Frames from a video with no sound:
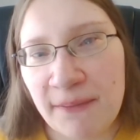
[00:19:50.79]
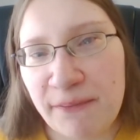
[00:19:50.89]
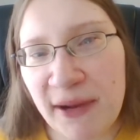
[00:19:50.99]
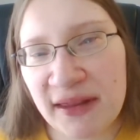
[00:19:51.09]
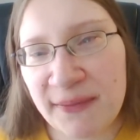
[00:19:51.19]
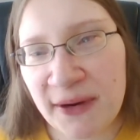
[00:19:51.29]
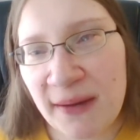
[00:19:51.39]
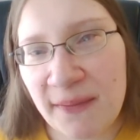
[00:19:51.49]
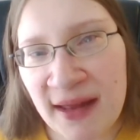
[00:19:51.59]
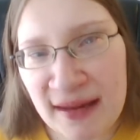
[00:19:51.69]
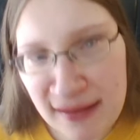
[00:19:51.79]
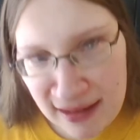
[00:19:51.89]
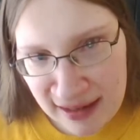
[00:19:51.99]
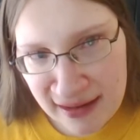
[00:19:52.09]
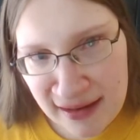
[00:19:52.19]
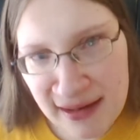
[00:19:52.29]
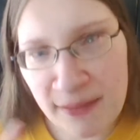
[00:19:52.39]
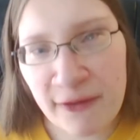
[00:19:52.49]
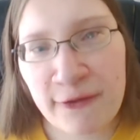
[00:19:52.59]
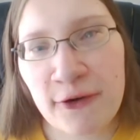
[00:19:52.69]
But the problem is, as I
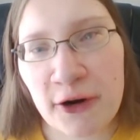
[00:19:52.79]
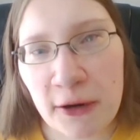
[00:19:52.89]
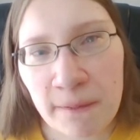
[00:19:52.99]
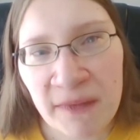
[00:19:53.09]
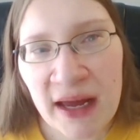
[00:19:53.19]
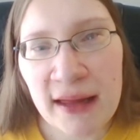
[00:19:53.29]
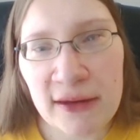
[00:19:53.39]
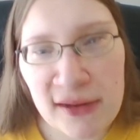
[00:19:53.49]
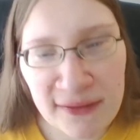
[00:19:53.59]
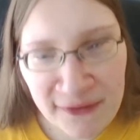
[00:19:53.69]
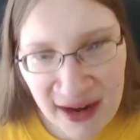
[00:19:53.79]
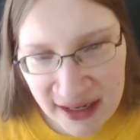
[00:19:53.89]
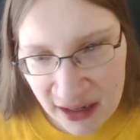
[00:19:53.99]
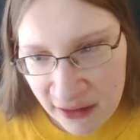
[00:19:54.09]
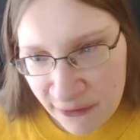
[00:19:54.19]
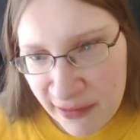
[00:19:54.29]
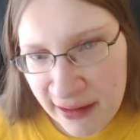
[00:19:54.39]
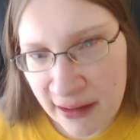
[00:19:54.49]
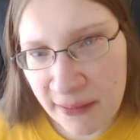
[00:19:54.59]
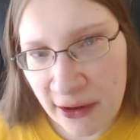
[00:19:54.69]
said before, there's a finite of
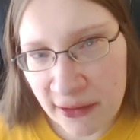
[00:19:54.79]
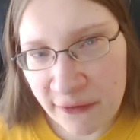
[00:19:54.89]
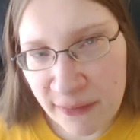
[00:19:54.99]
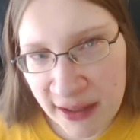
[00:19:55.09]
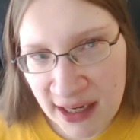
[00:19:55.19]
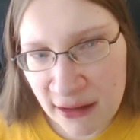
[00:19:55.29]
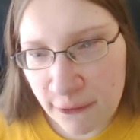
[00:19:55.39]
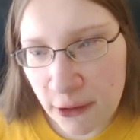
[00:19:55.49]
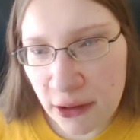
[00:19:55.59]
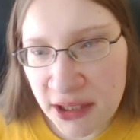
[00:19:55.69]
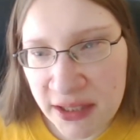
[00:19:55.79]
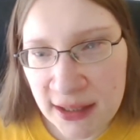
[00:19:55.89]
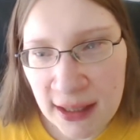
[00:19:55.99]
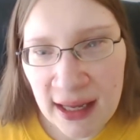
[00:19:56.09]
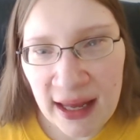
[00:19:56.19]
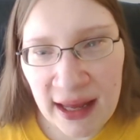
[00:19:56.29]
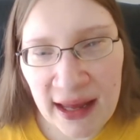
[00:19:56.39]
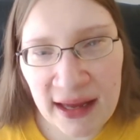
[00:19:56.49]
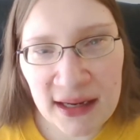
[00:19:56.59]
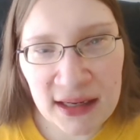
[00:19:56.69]
amount of money in the world,
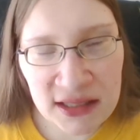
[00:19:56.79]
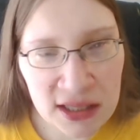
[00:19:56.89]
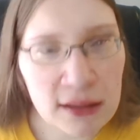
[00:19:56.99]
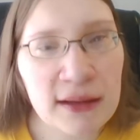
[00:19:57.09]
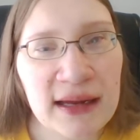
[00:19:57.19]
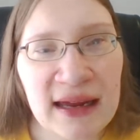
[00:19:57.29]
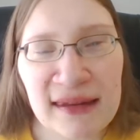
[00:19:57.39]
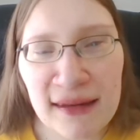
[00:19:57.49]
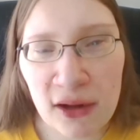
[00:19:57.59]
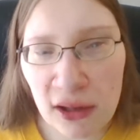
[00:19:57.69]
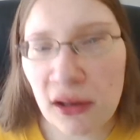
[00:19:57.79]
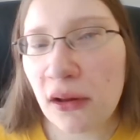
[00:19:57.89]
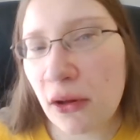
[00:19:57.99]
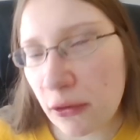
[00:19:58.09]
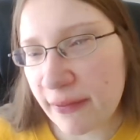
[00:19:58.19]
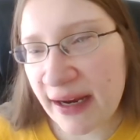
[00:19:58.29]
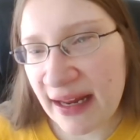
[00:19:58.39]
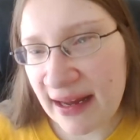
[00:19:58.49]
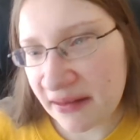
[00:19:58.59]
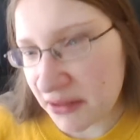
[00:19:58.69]
and it's all
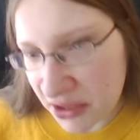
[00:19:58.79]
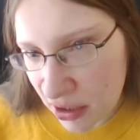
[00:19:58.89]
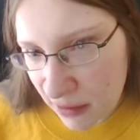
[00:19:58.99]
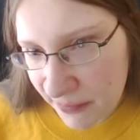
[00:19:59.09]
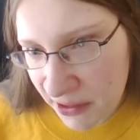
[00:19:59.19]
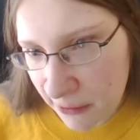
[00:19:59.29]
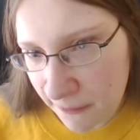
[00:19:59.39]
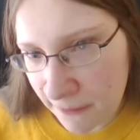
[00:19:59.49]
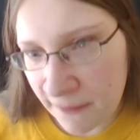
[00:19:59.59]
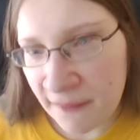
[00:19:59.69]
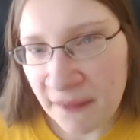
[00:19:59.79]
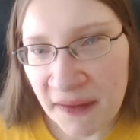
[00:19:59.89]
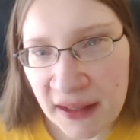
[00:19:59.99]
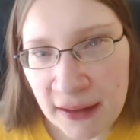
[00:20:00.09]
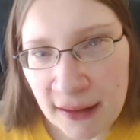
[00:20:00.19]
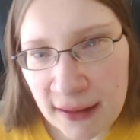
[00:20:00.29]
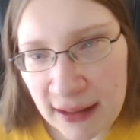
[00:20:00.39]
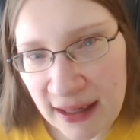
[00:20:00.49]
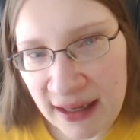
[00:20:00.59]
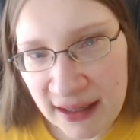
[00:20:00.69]
already at the top.
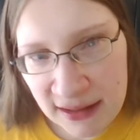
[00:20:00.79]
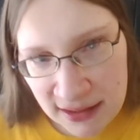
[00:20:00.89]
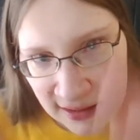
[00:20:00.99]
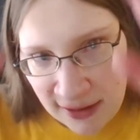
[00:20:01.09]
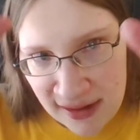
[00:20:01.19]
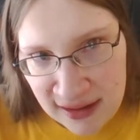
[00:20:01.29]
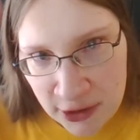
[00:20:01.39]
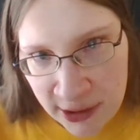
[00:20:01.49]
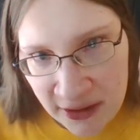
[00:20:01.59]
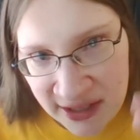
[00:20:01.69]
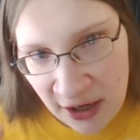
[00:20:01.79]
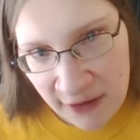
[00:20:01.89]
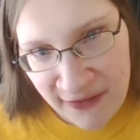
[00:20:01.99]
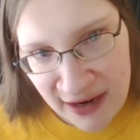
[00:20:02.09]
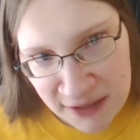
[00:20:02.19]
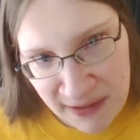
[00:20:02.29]
And there's the trickle down effect